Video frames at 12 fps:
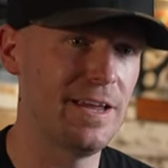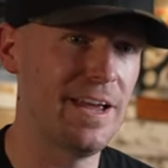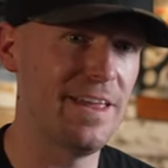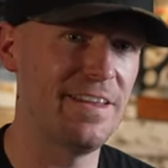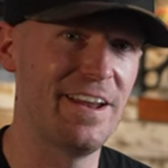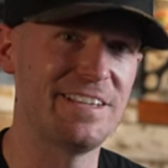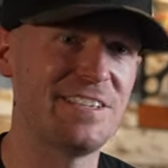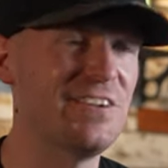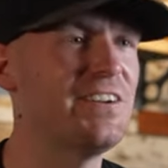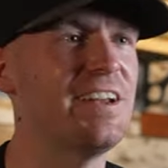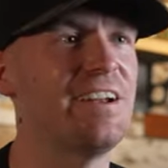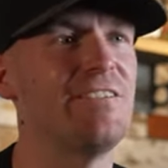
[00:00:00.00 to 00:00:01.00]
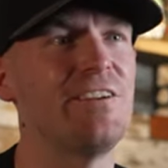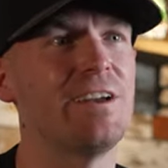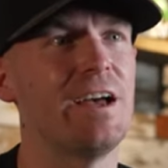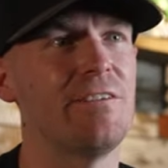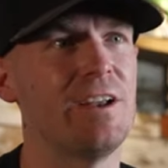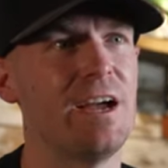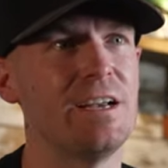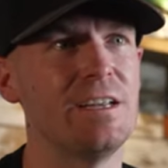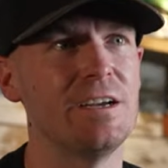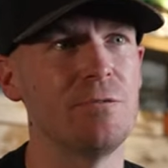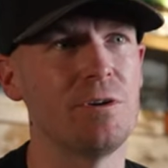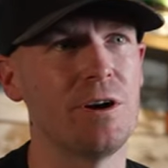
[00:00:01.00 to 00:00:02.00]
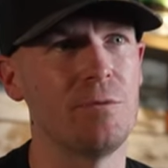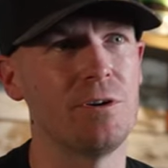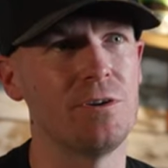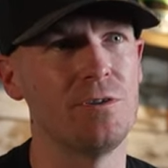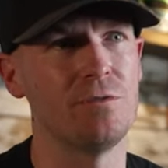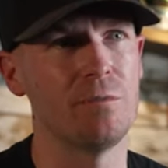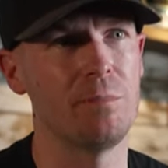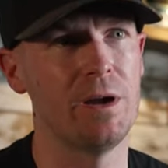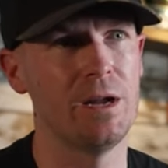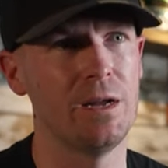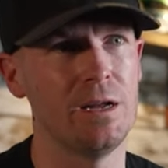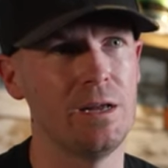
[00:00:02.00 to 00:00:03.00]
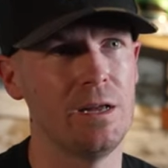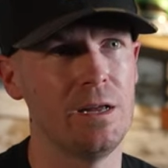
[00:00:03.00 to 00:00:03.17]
and then I still didn't really have an idea what I want to do for paint,